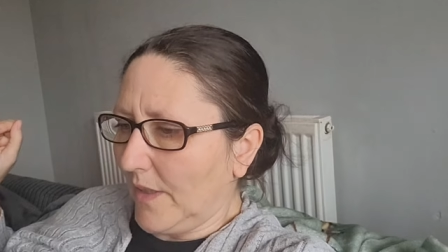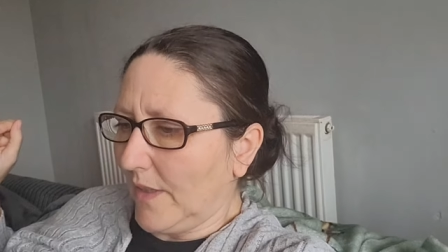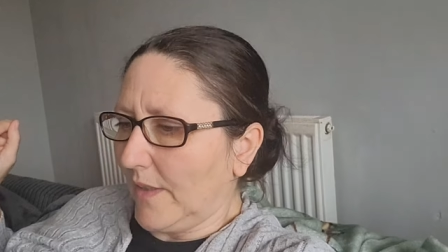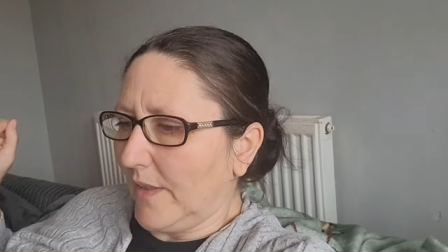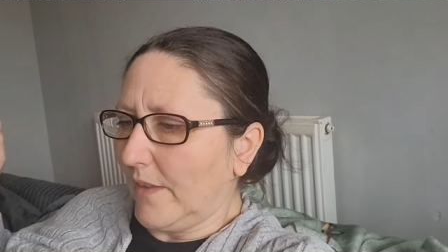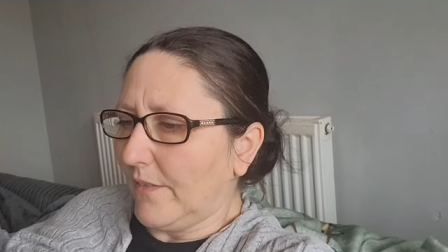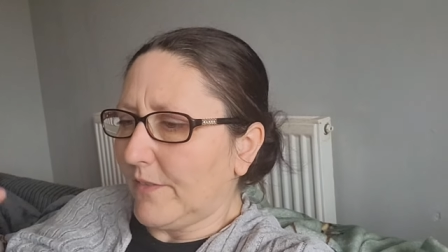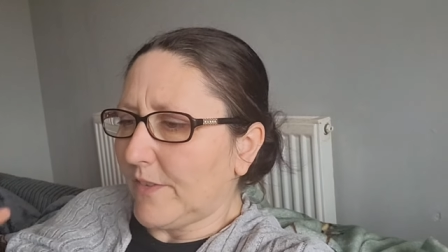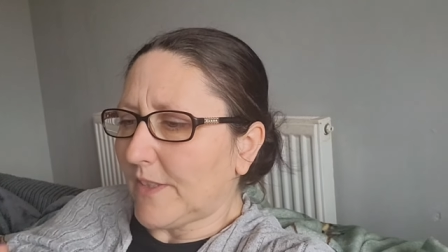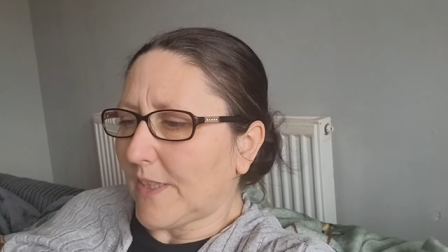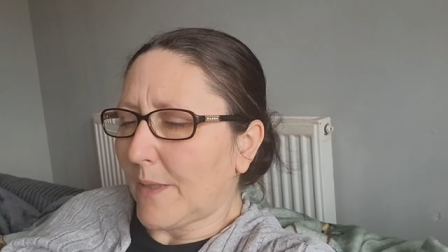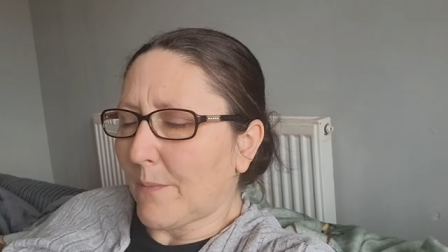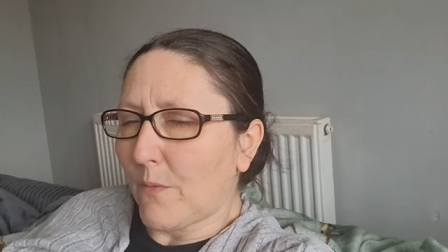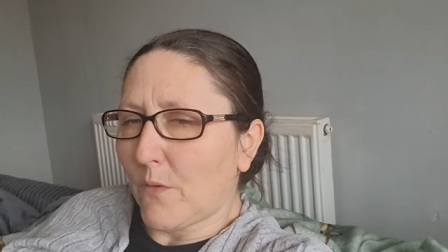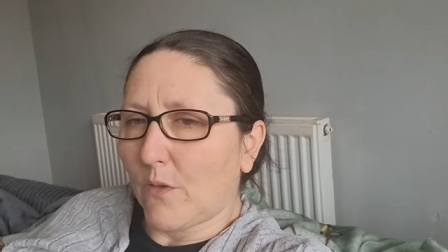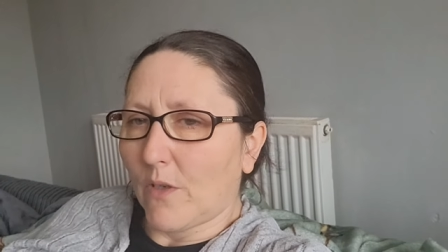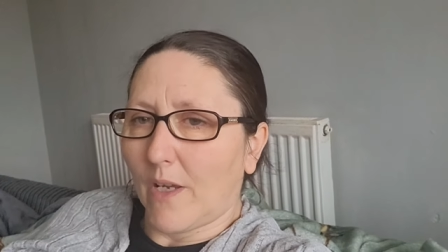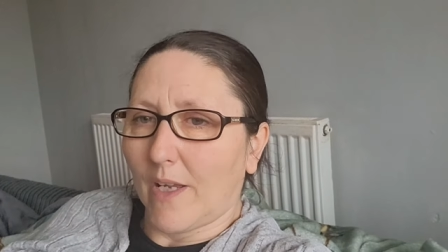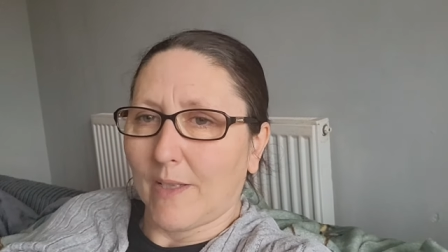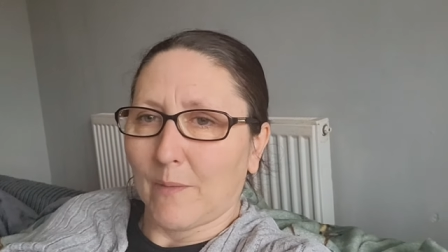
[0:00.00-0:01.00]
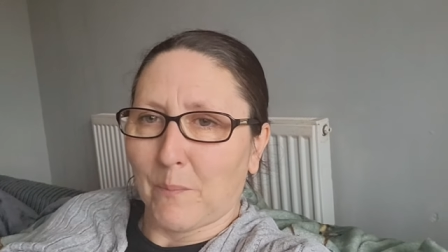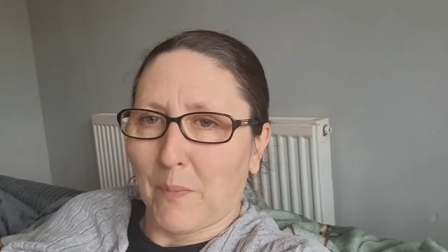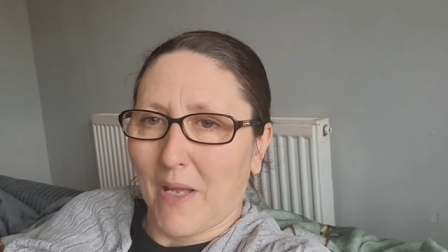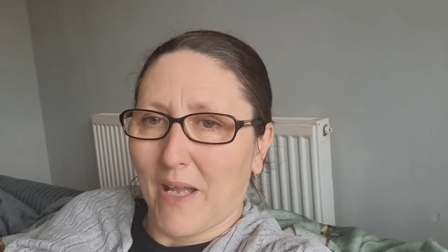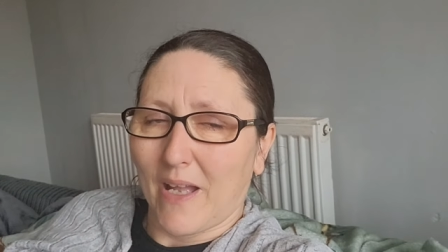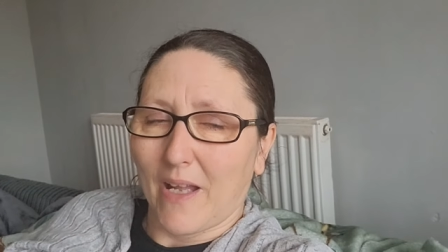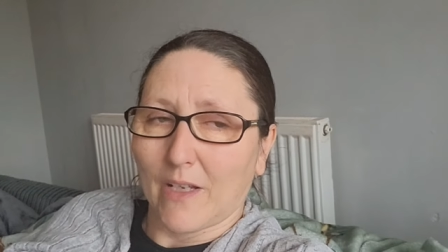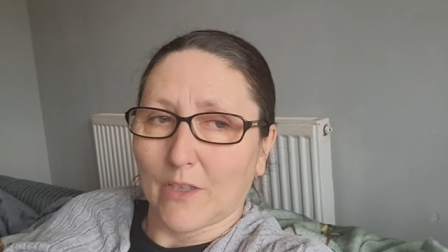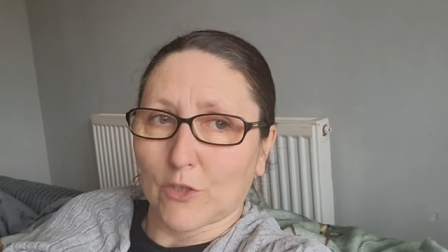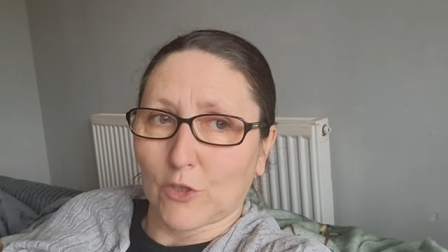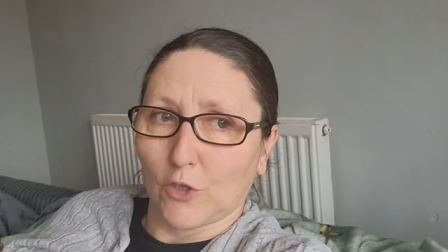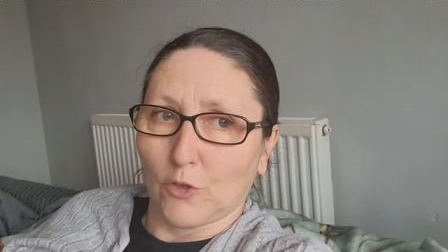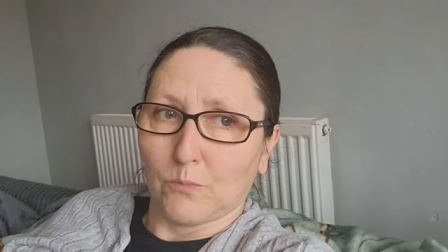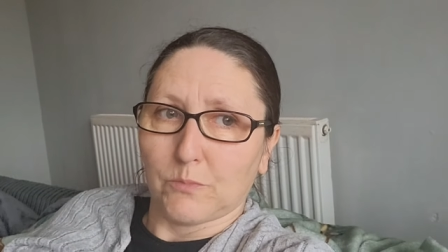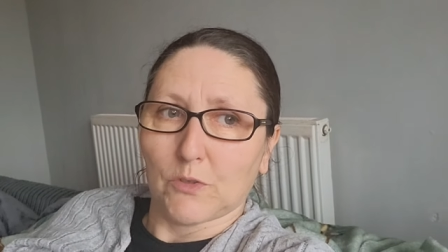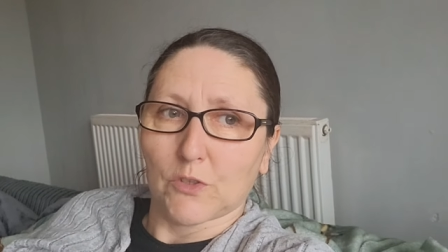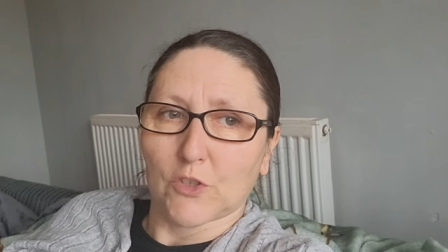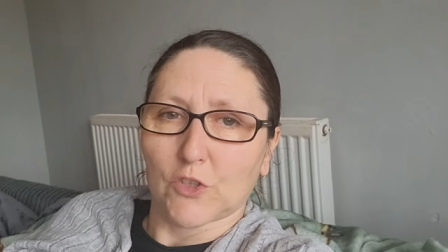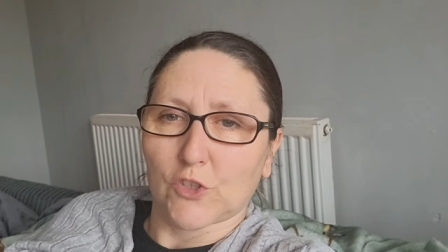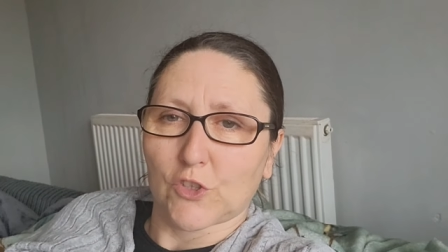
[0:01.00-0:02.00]
and every time I, I parked
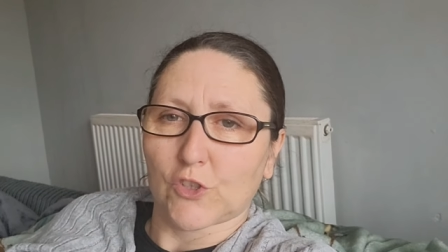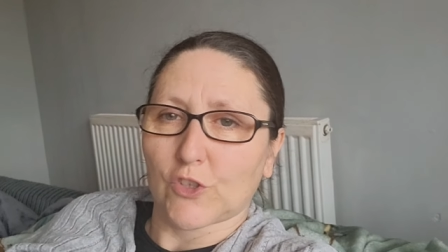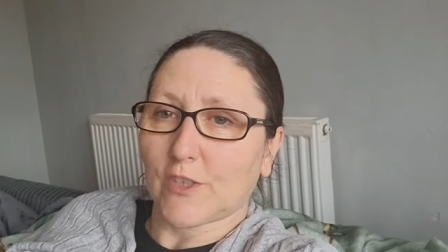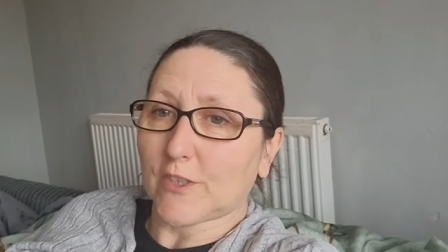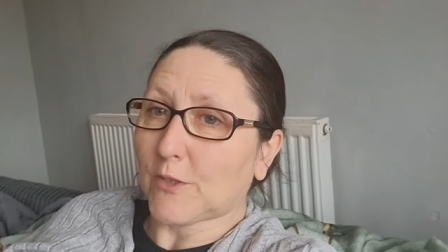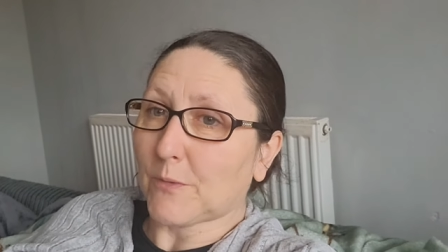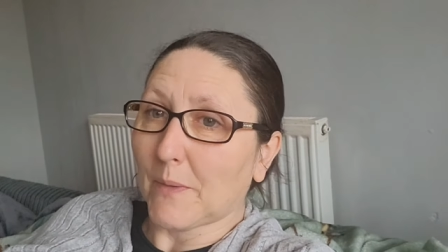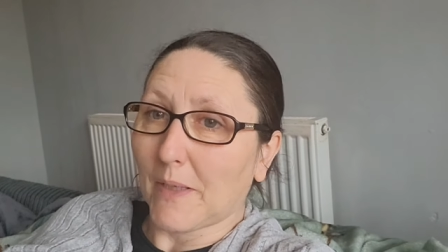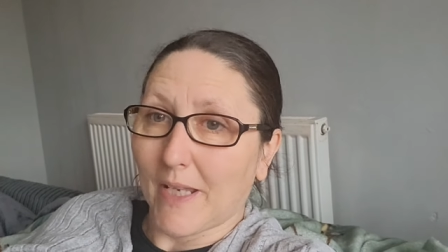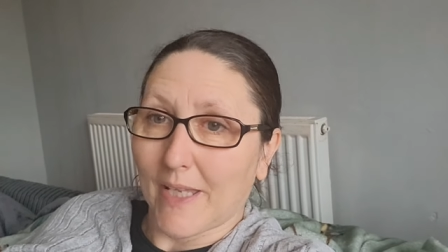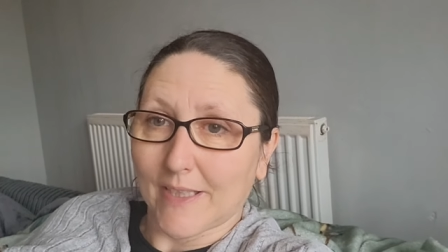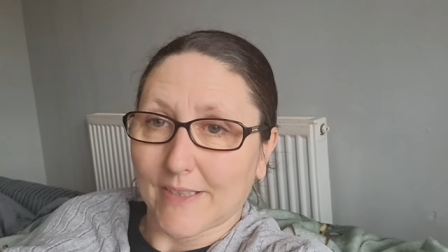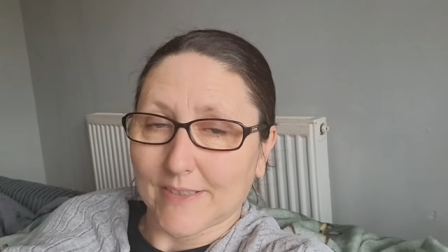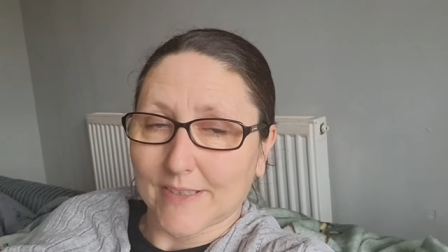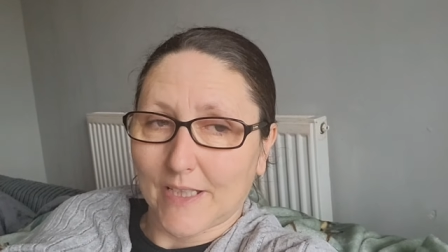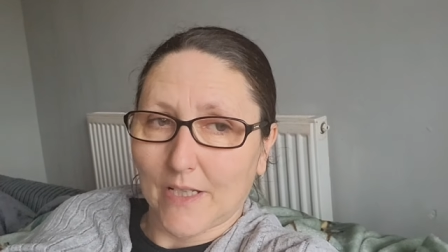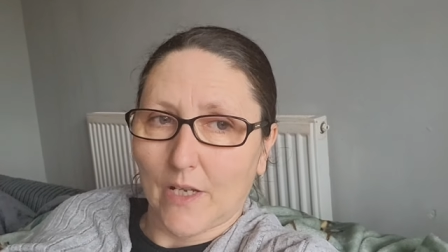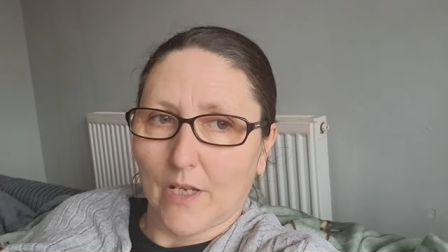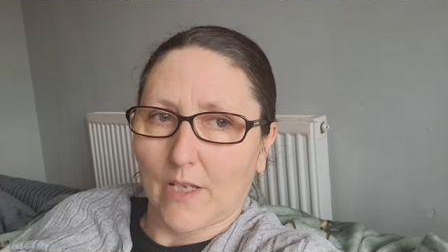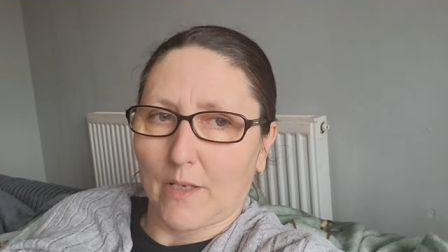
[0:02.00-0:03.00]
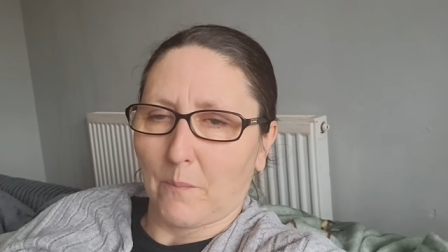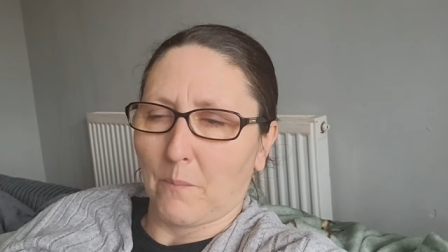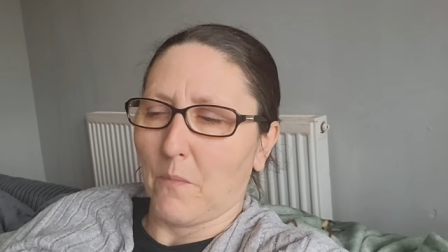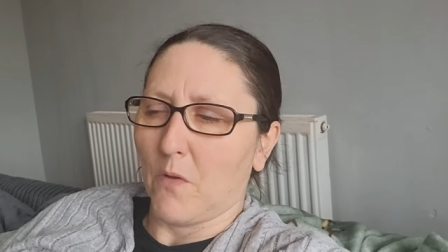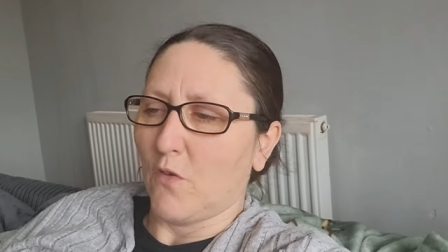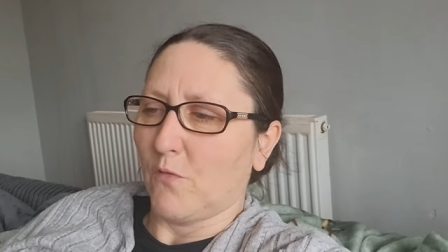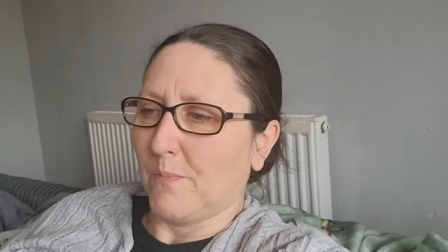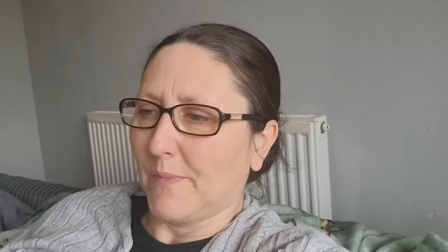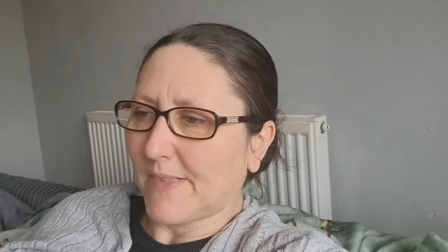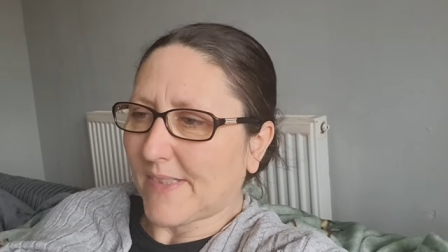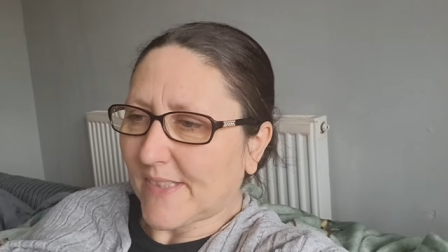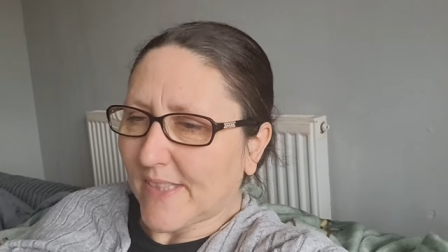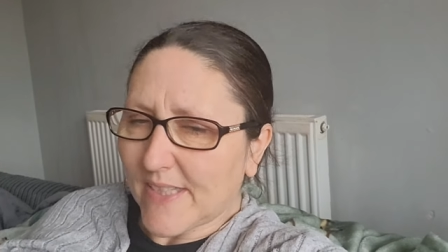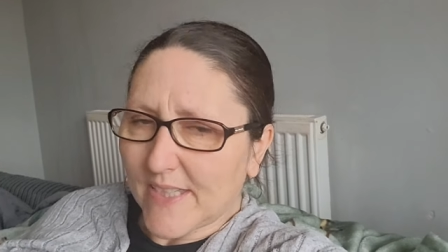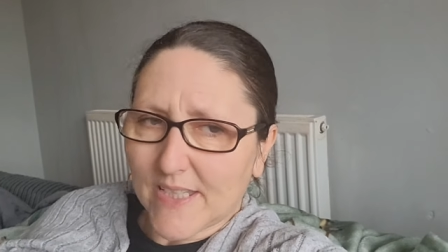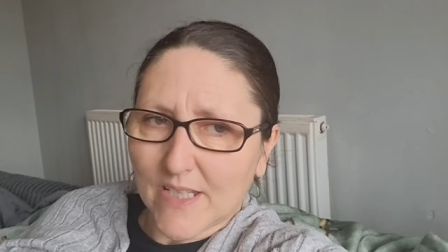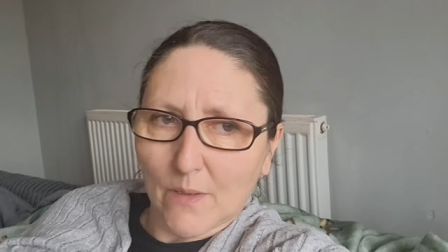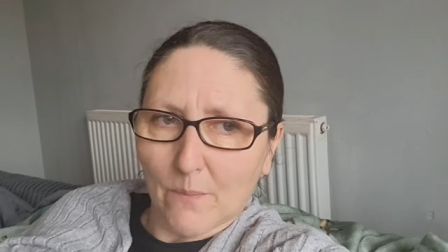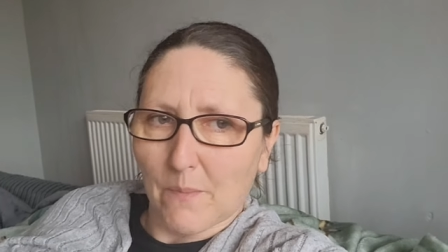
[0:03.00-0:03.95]
up, just stretch my legs out and I moved my seat.